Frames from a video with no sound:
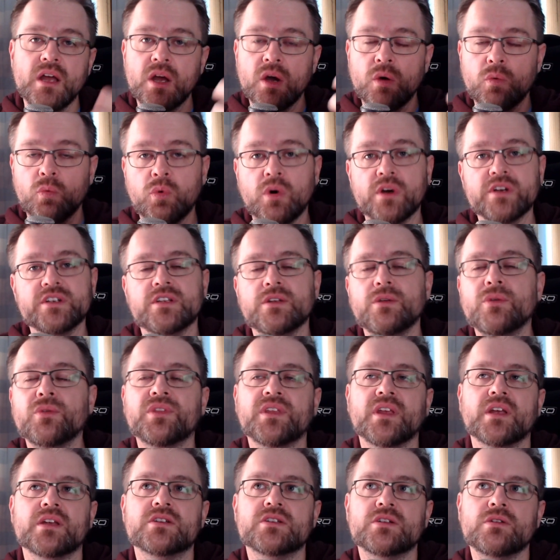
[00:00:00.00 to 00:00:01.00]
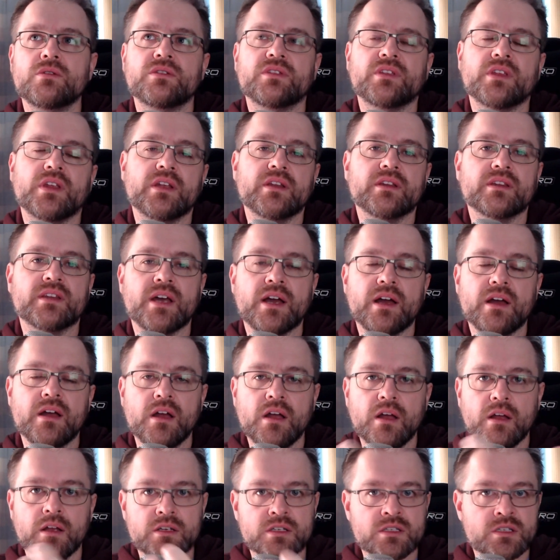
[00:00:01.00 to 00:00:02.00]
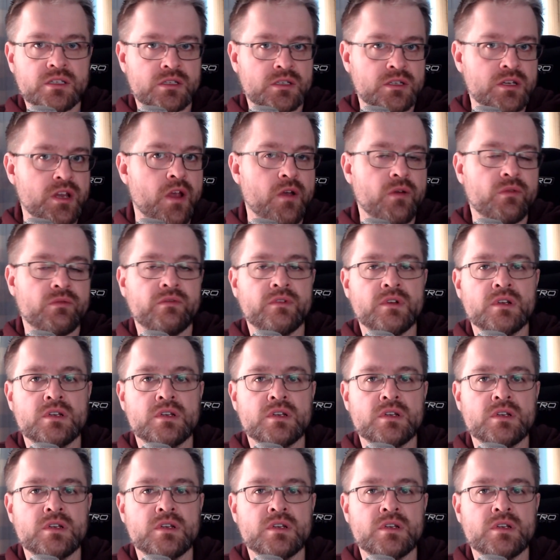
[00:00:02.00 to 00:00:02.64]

What do you think? Do you think that, you know,